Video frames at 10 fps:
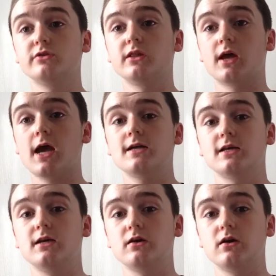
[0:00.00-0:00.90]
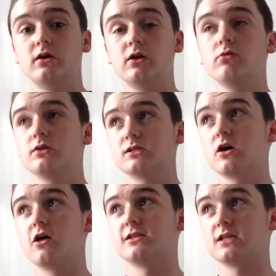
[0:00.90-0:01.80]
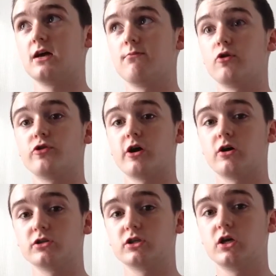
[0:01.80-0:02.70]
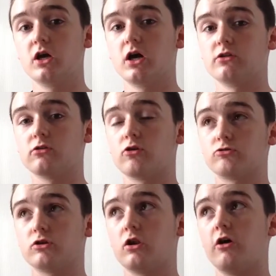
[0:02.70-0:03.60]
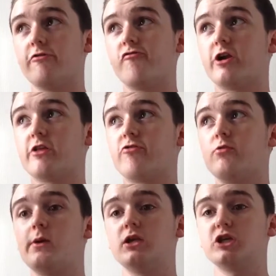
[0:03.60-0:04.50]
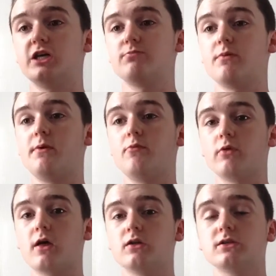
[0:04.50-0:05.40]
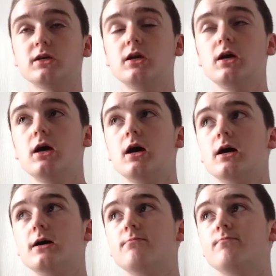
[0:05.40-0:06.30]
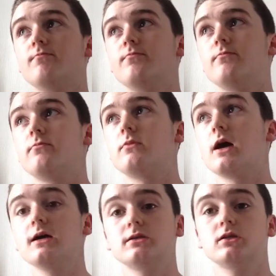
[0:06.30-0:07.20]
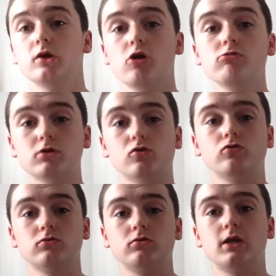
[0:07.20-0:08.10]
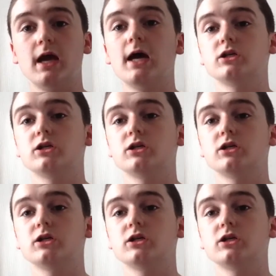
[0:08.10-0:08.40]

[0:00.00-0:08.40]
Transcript: in The Caretaker. You know, at the start there's like a montage, and the Doctor and Clara are running through being chased by people with guns. That's the corridor. They